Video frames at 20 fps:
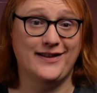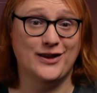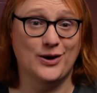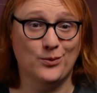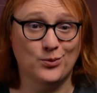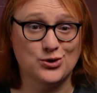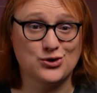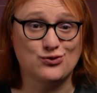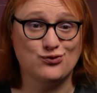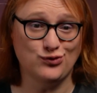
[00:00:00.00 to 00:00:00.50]
that
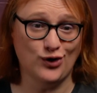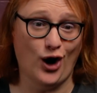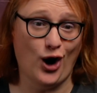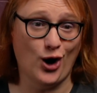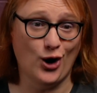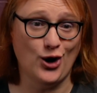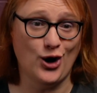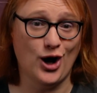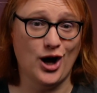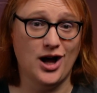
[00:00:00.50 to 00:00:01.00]
was
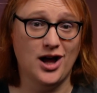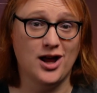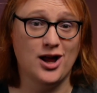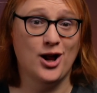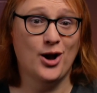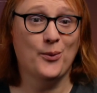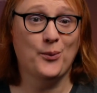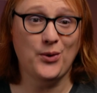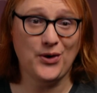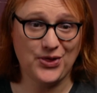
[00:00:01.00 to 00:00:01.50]
wrong
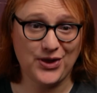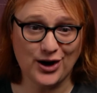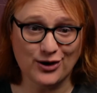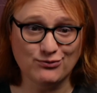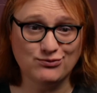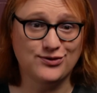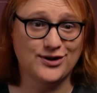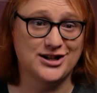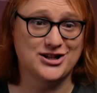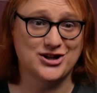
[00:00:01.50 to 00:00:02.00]
with the
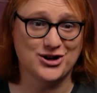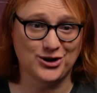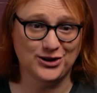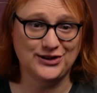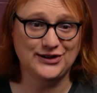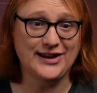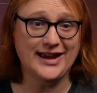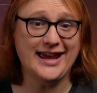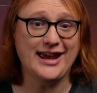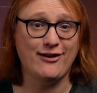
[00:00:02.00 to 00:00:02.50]
original
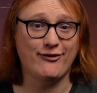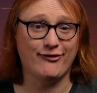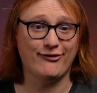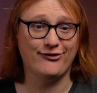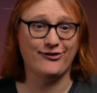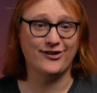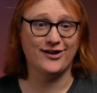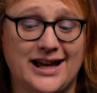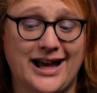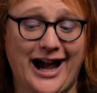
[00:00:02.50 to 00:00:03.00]

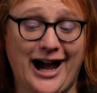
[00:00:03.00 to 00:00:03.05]
Leaf.